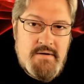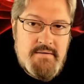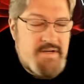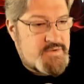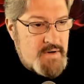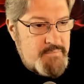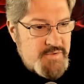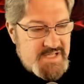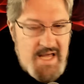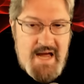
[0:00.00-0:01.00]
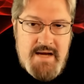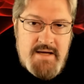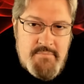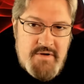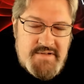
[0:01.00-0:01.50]
that Trump was lying
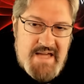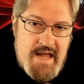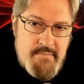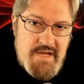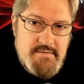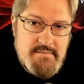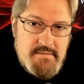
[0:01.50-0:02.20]
about the ketamine.